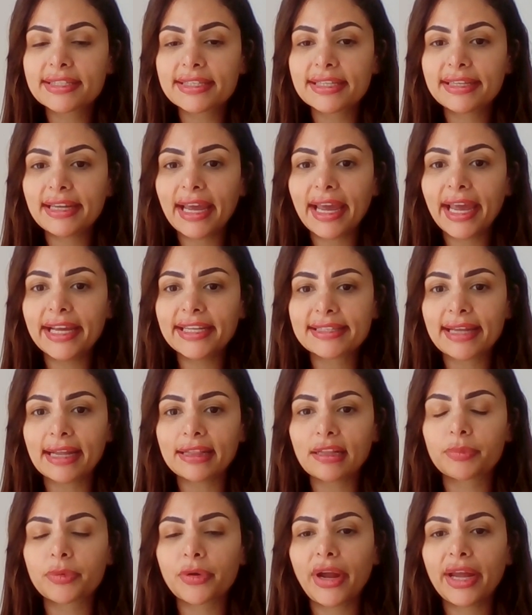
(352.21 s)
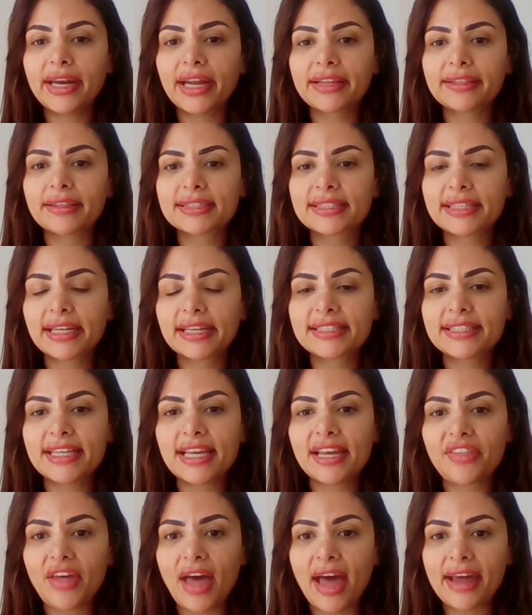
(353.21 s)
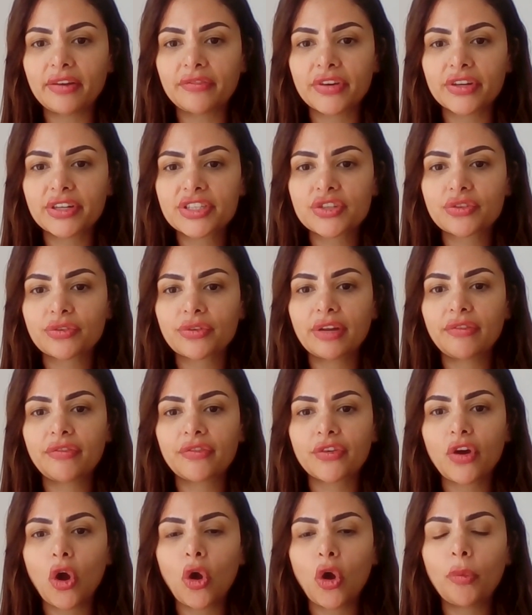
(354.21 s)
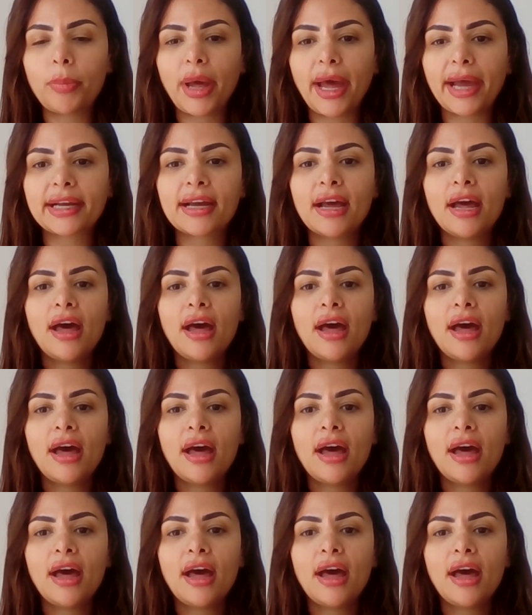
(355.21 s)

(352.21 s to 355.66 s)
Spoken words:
today celebrating the 60th anniversary for OPEC.